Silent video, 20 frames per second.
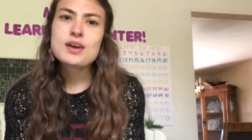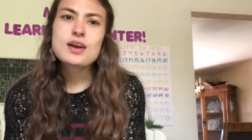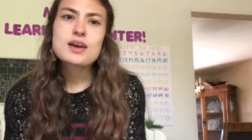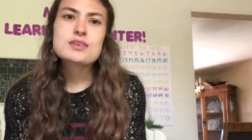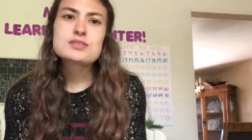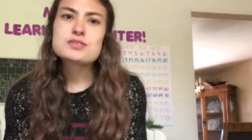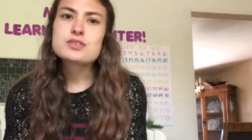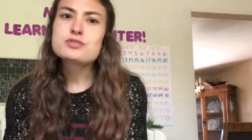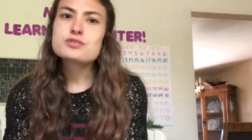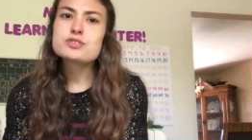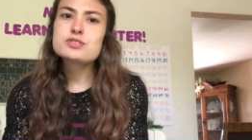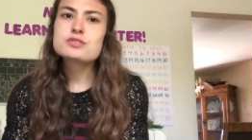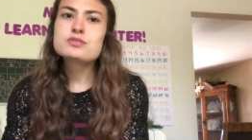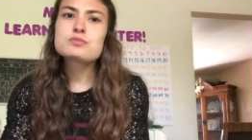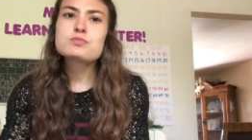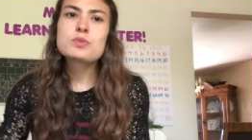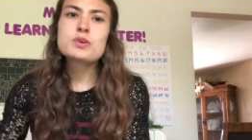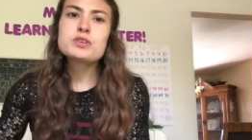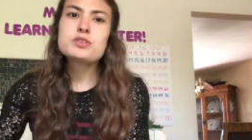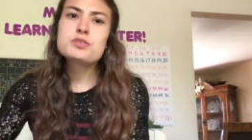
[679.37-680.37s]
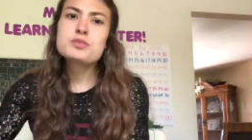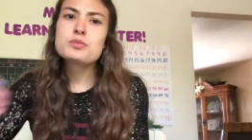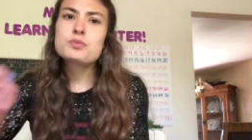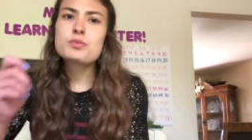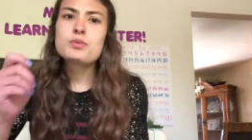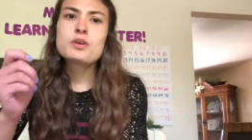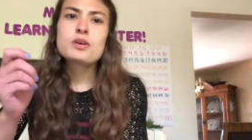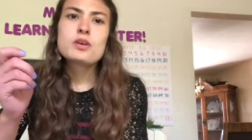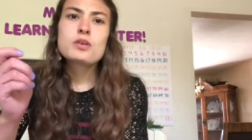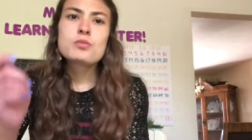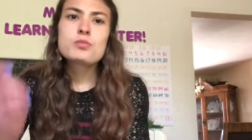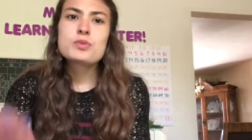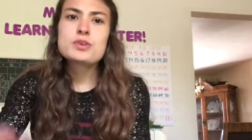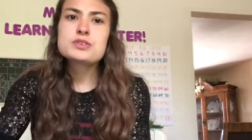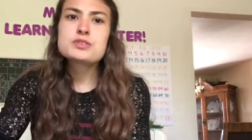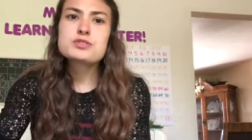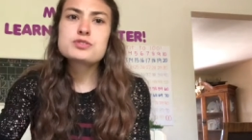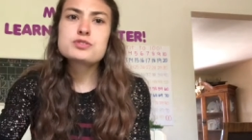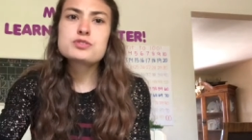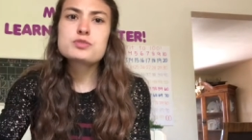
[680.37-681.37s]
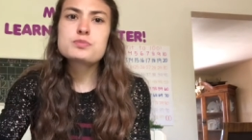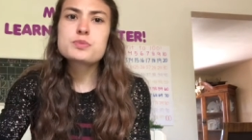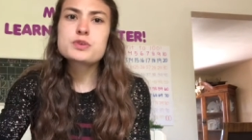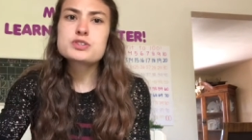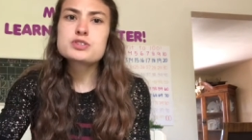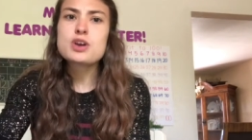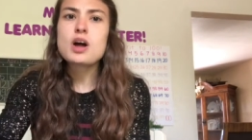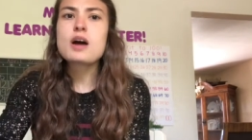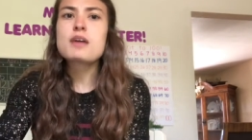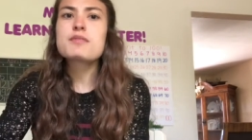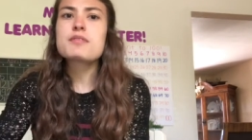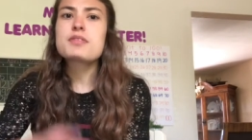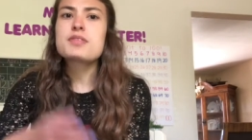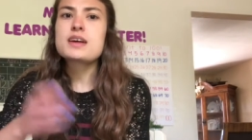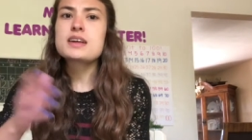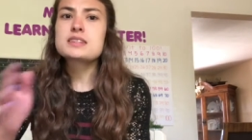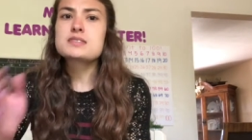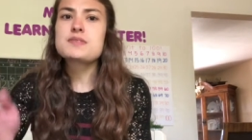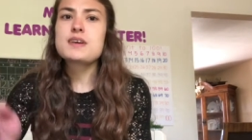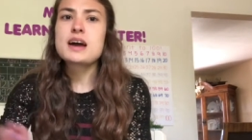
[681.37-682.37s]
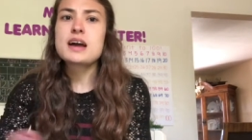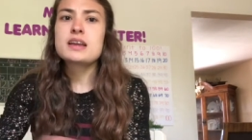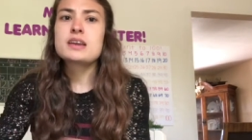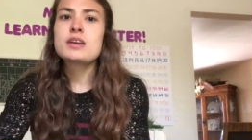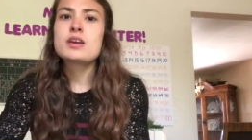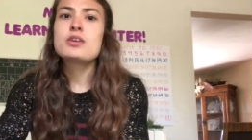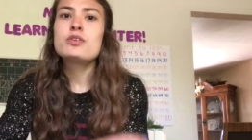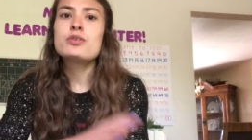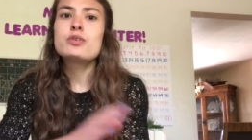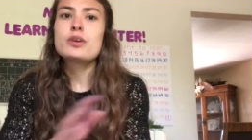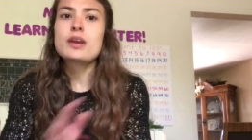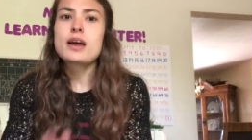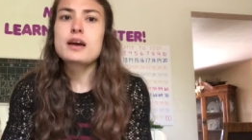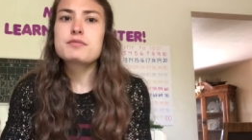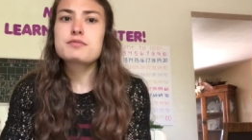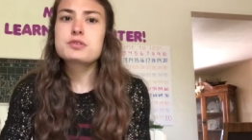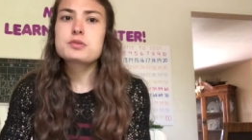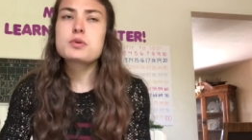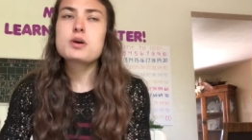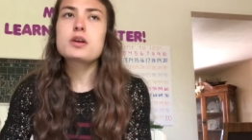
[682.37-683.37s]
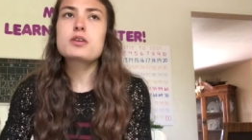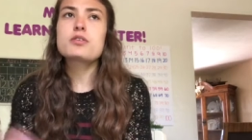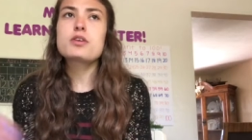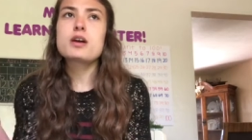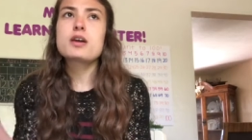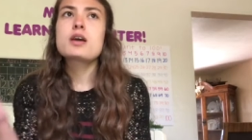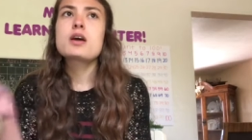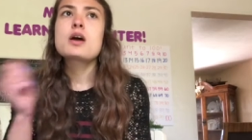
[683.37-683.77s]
So just when you rinse your toothbrush off, that's fine. You could have your water on,